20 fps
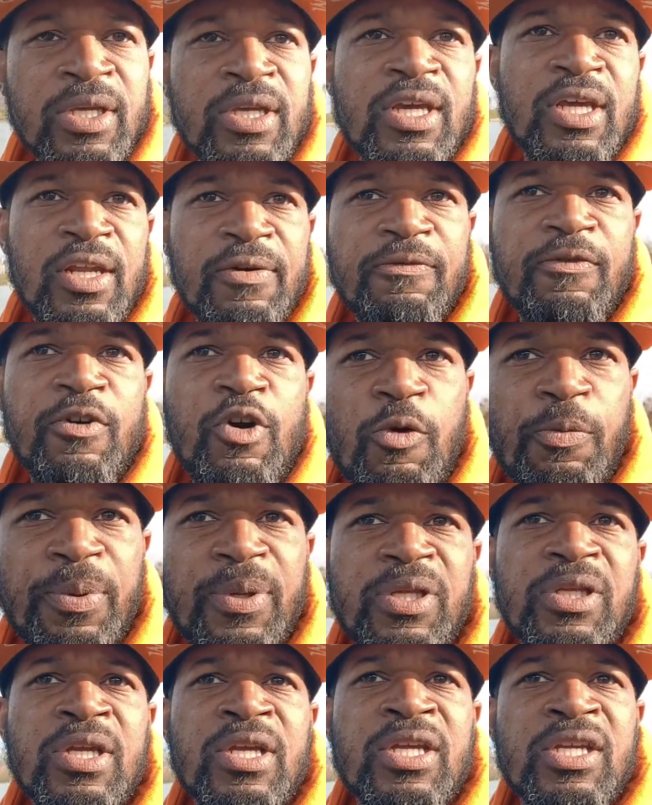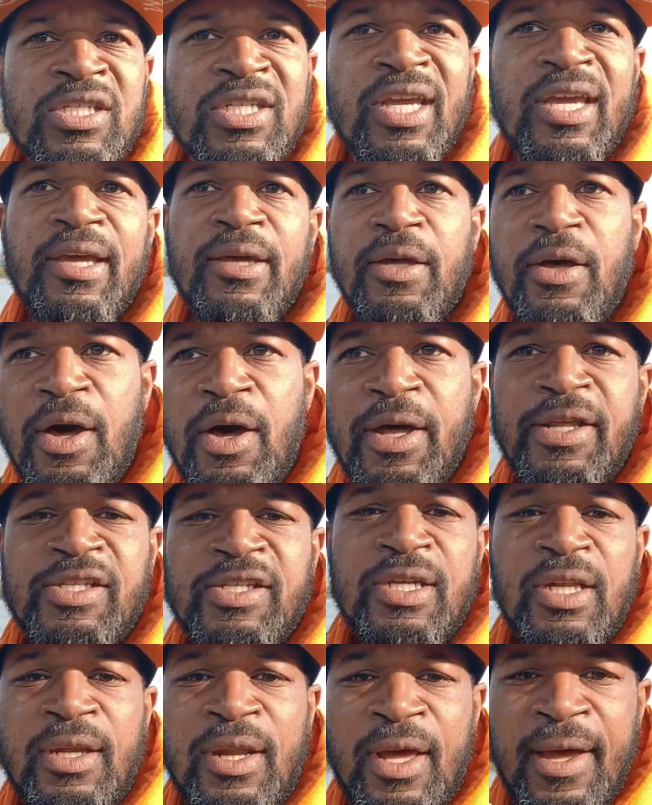Kenneth Copeland saying God is
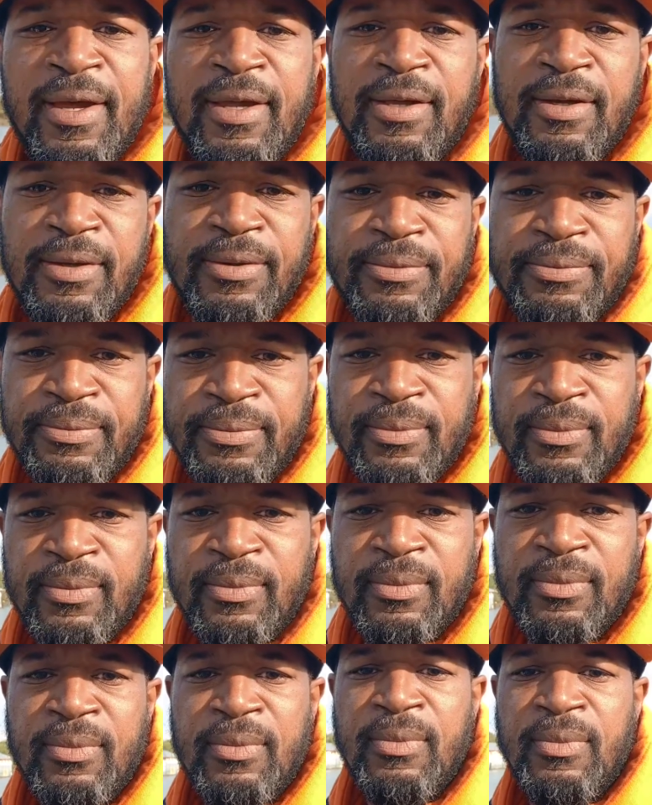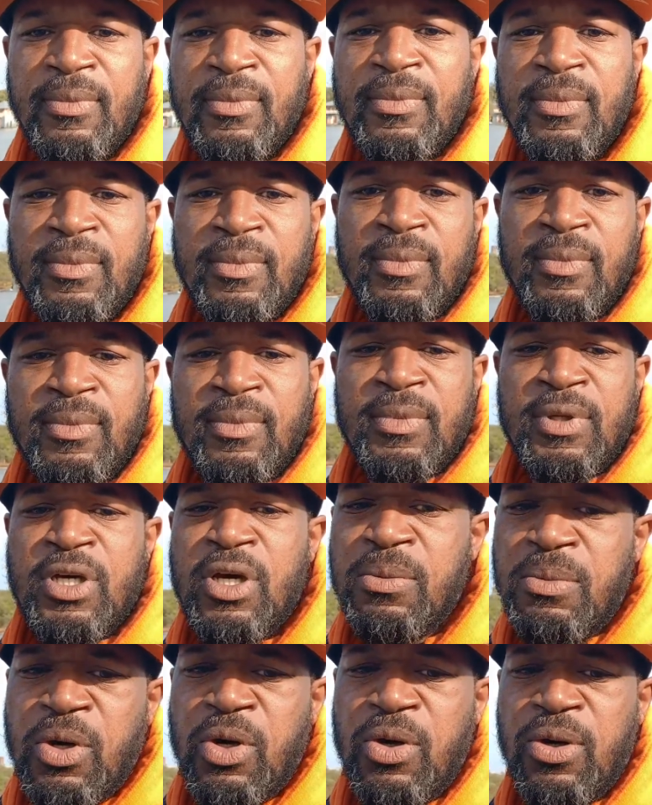a liar.
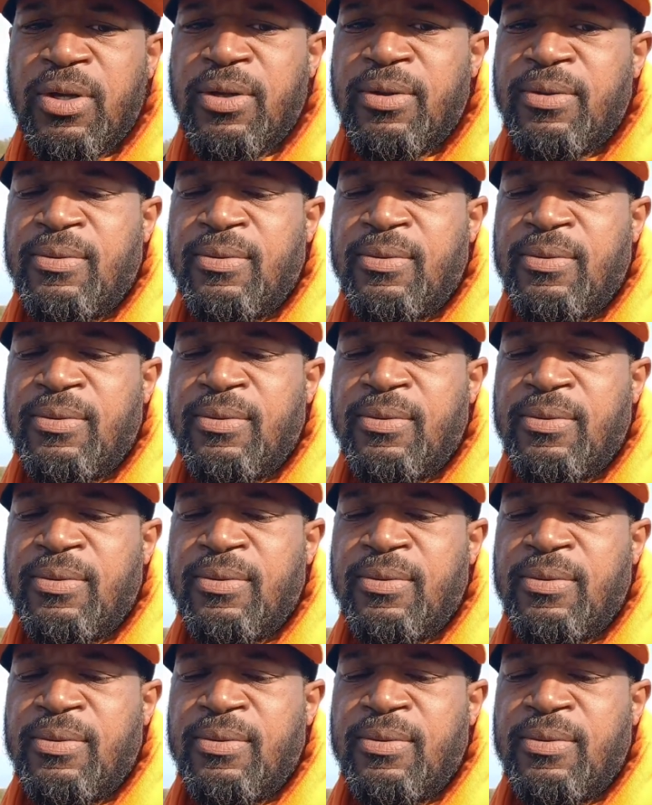Come on.